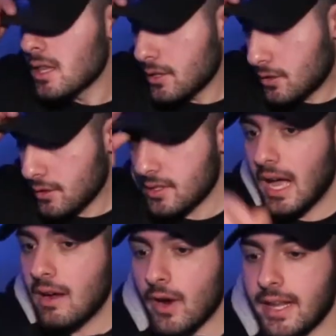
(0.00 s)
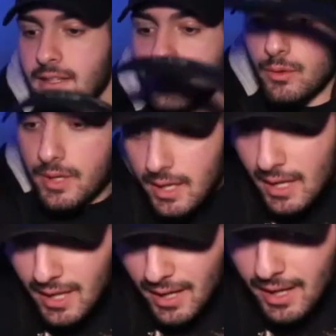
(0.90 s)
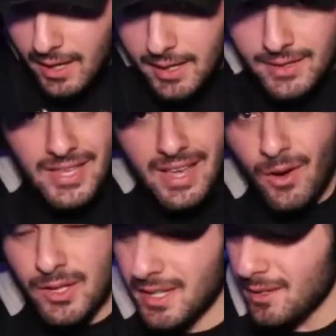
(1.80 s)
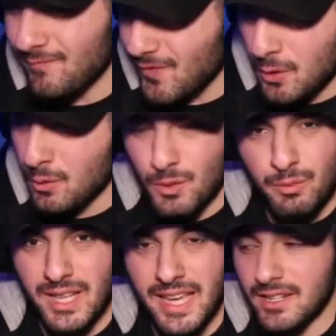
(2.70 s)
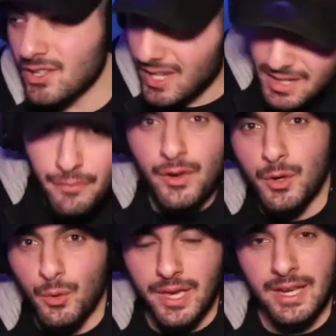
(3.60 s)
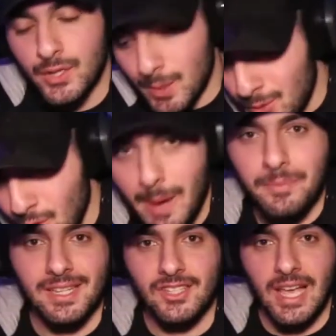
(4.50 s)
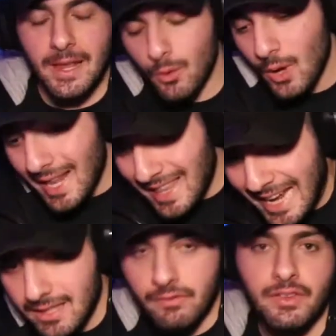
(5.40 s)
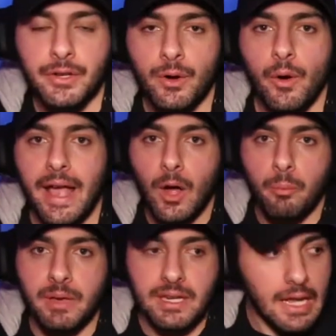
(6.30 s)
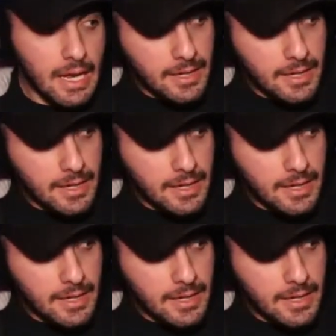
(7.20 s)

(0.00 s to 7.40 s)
Let's just dive right into it. Gotta say all the the YouTube related shit. If you're new here, subscribe to the channel, like the video, help it.